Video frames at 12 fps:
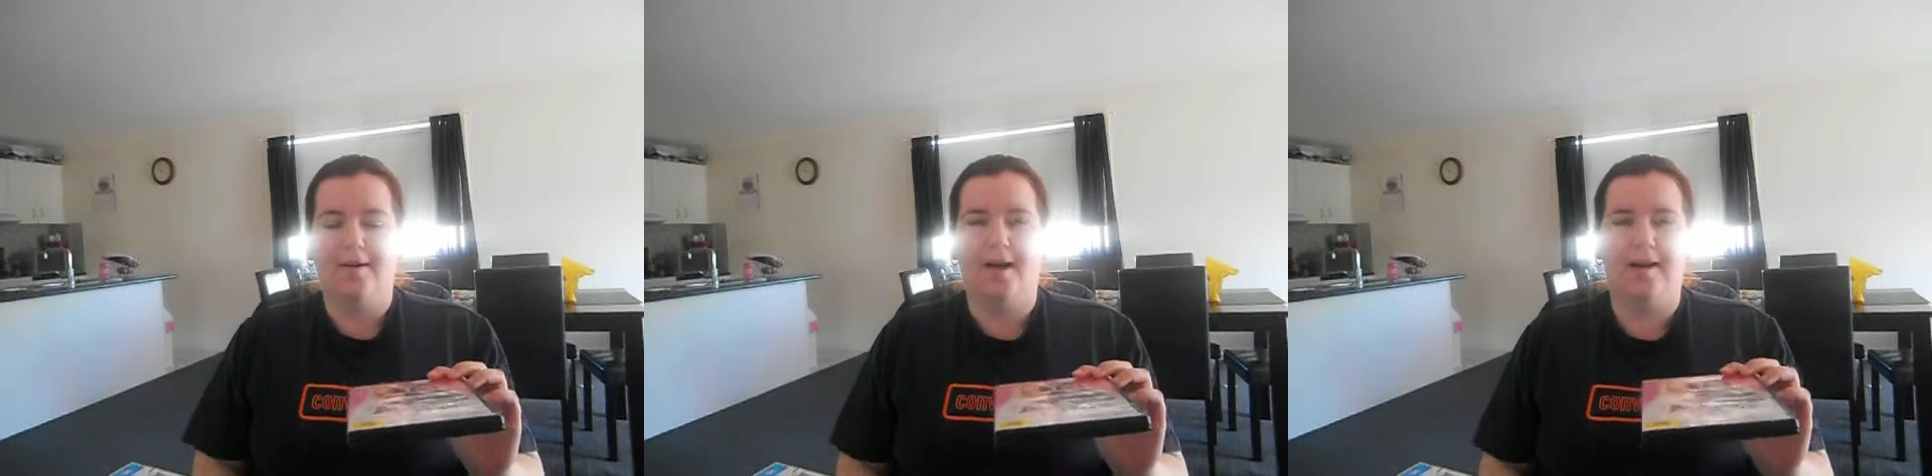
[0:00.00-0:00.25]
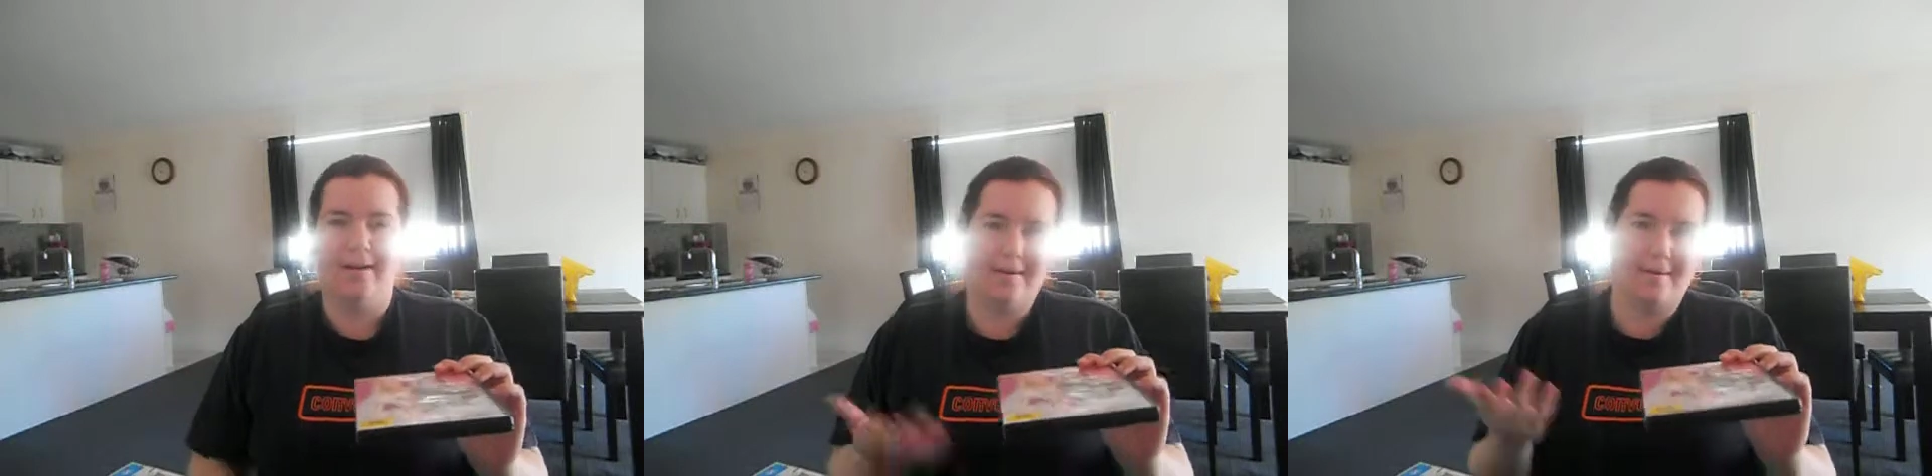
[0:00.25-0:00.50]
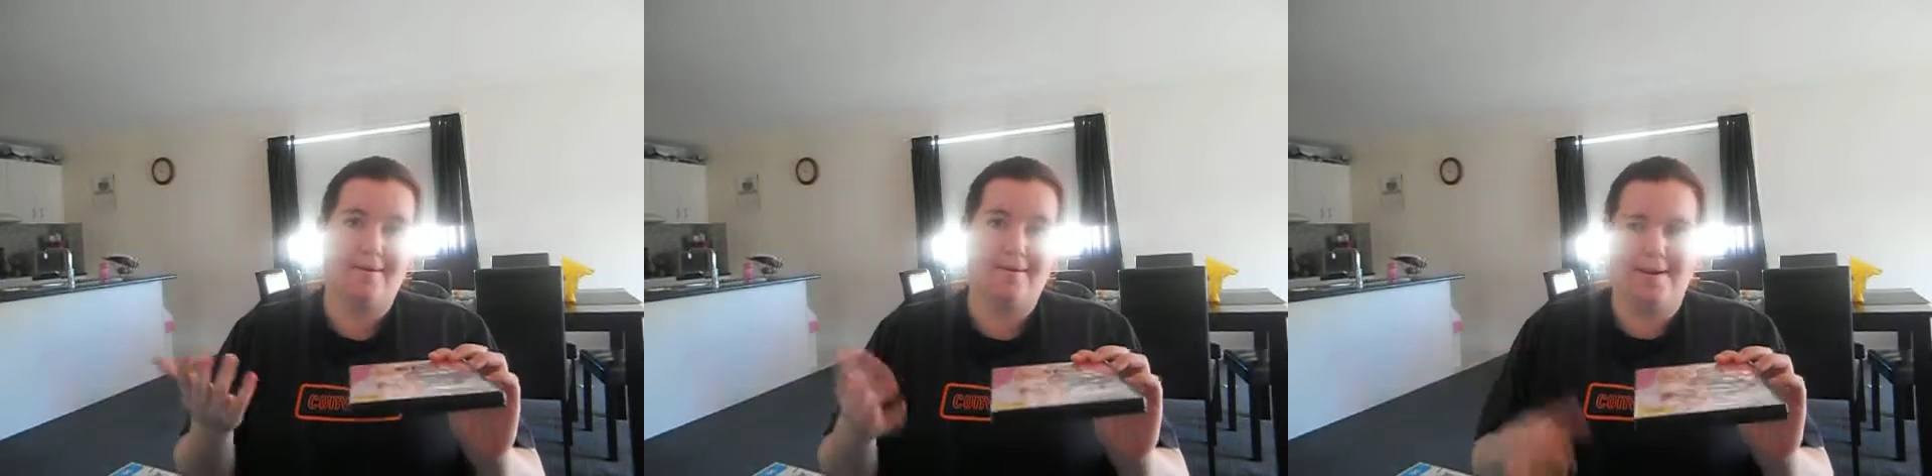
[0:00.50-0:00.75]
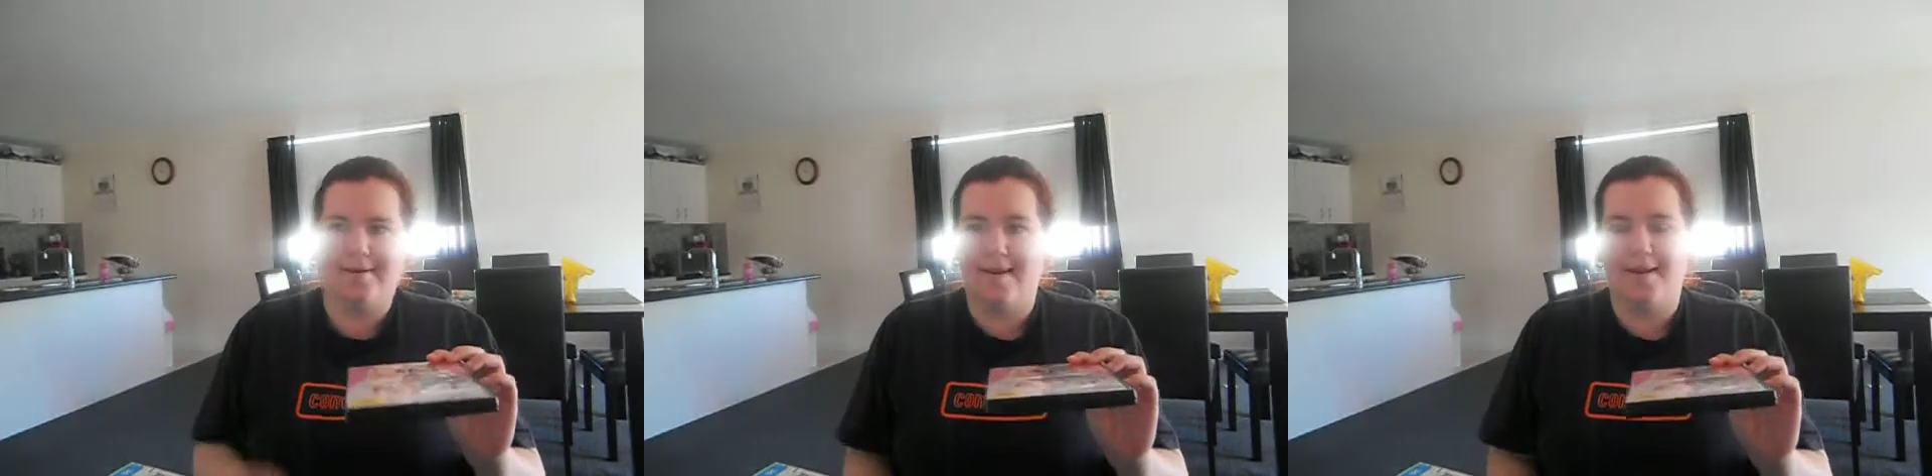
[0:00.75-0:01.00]
unless
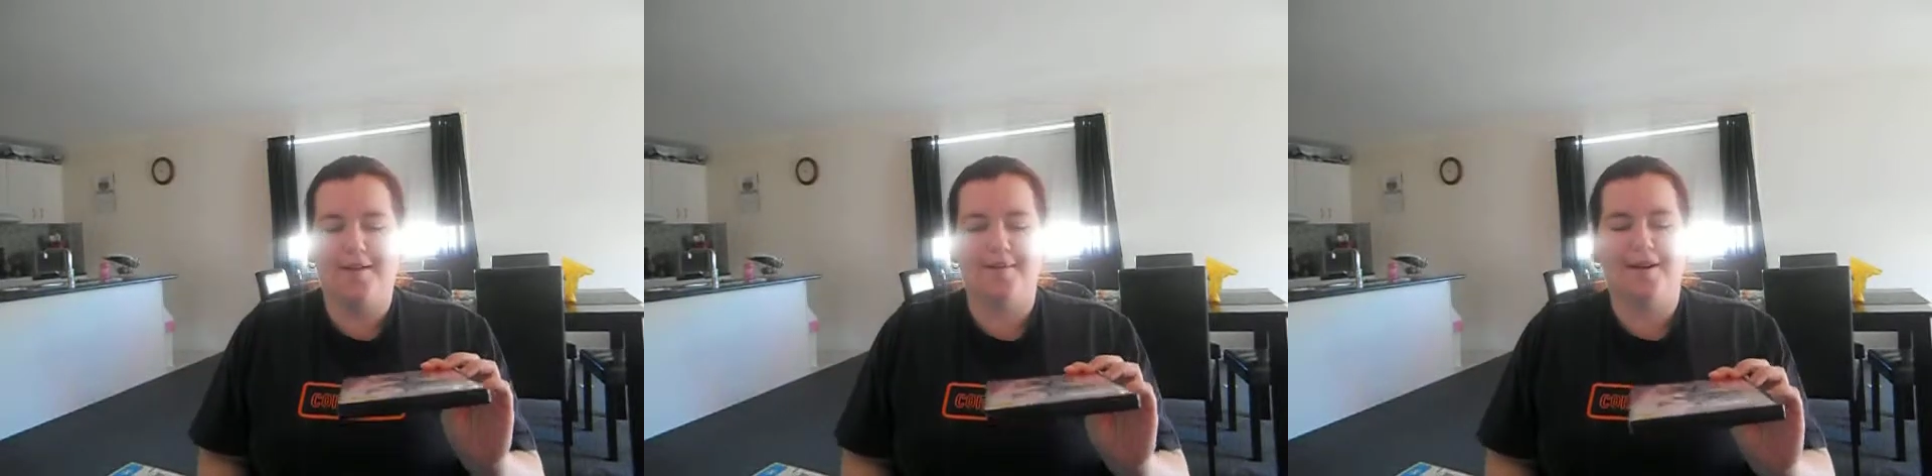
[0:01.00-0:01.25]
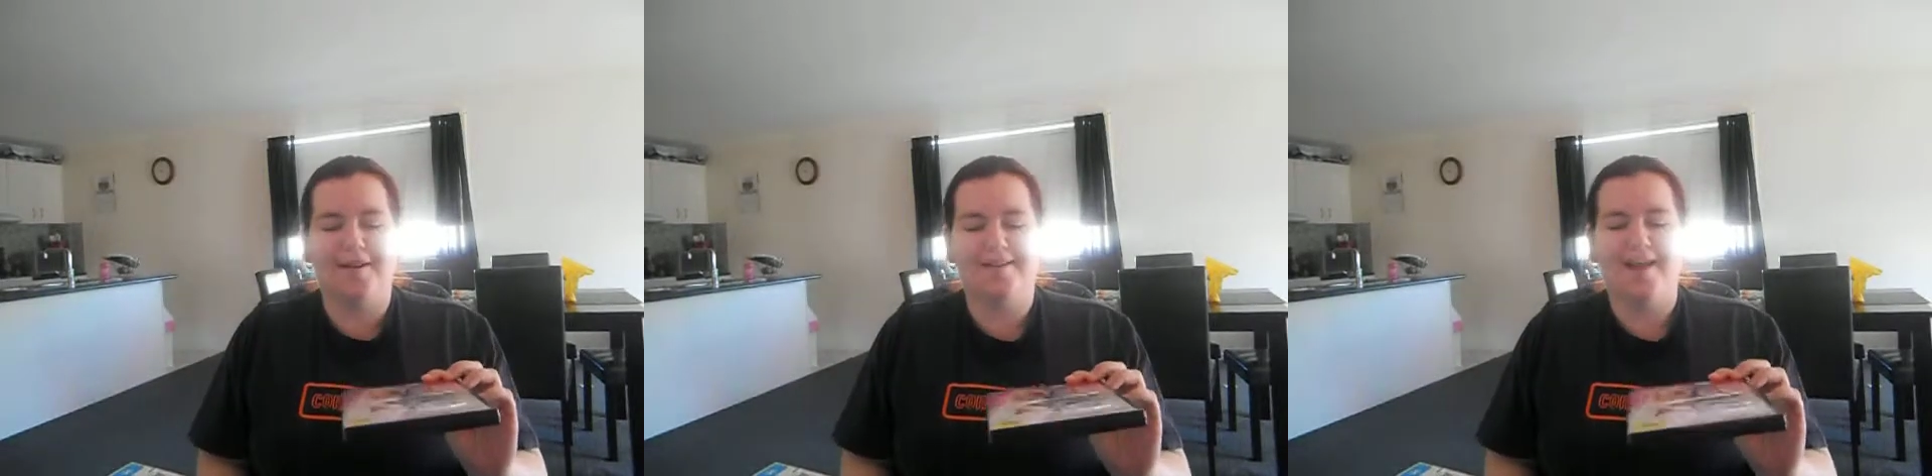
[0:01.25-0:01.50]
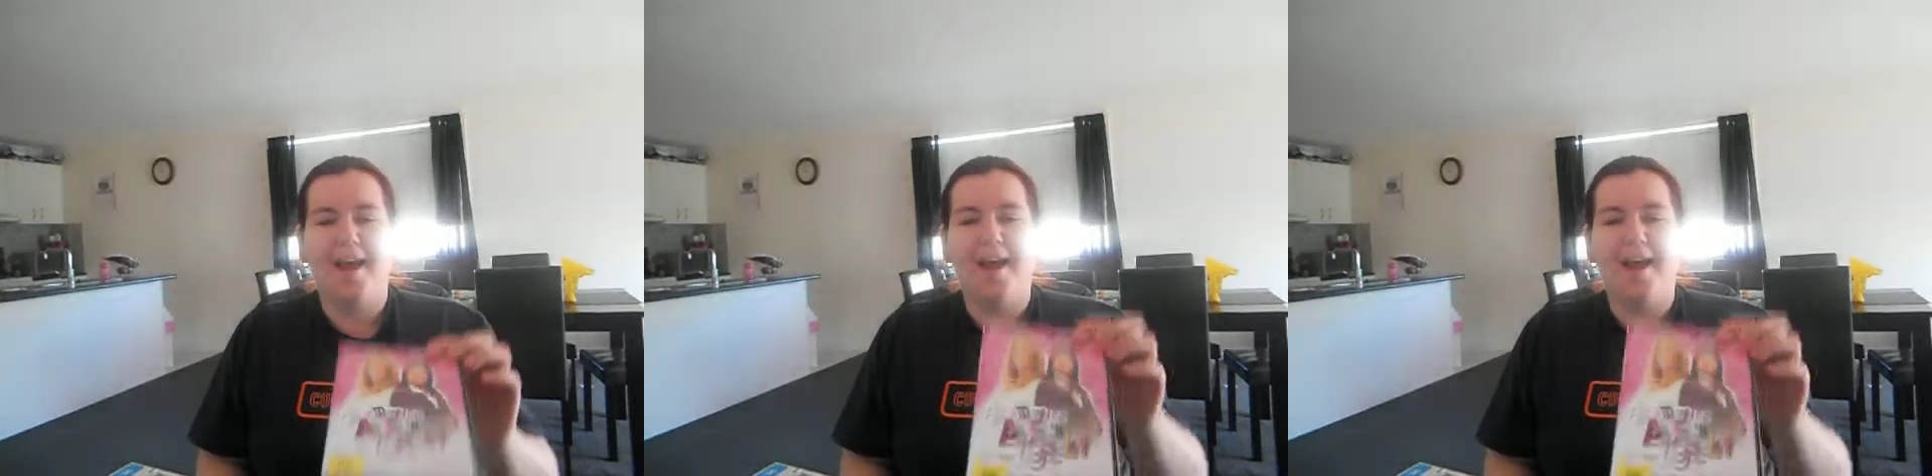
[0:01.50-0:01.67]
I say otherwise.